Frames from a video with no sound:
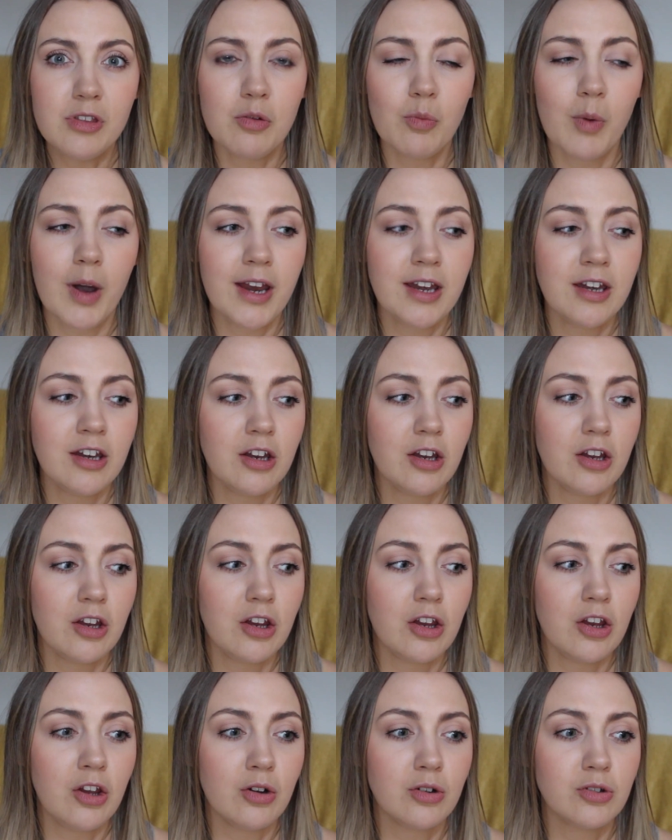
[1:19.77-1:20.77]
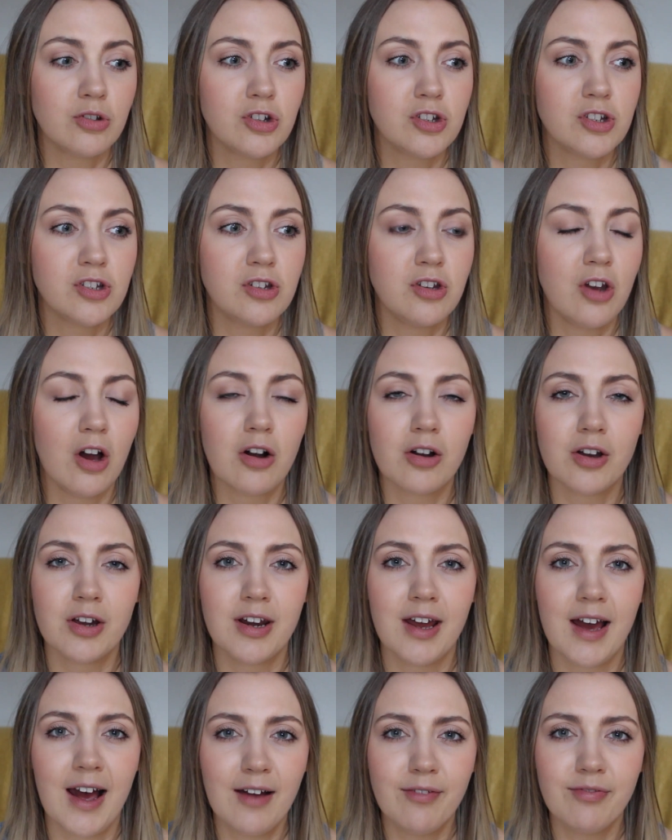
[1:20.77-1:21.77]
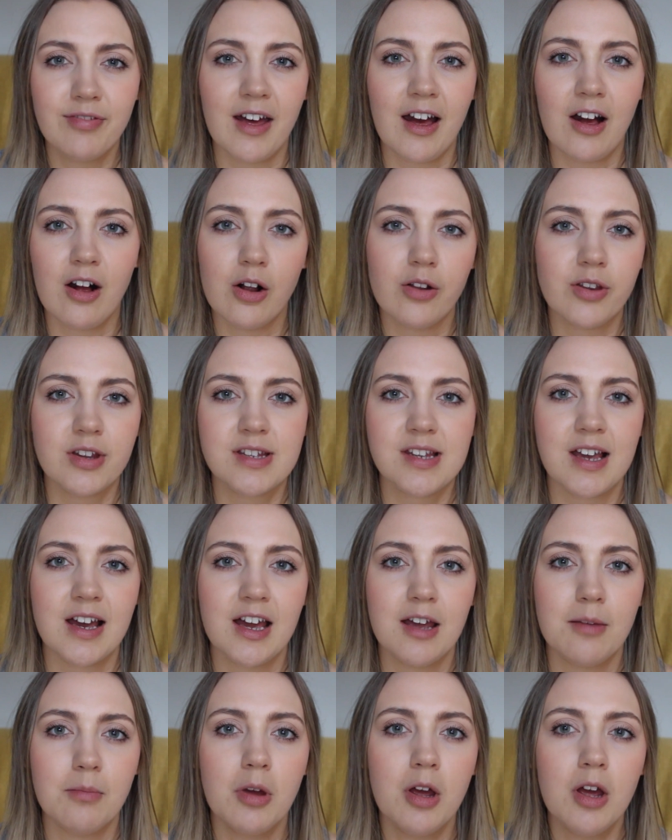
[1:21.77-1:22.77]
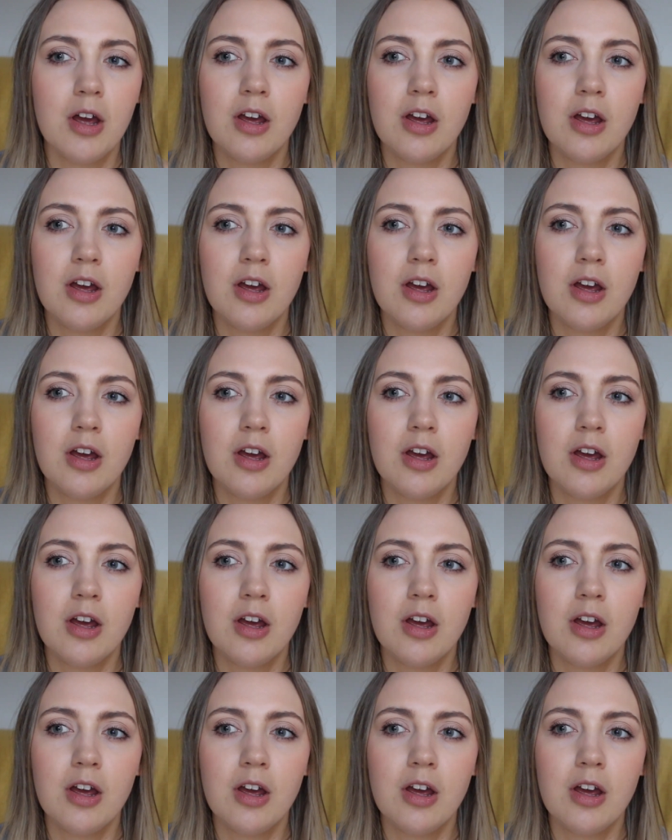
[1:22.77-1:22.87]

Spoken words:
when you're just not gonna have that all the time.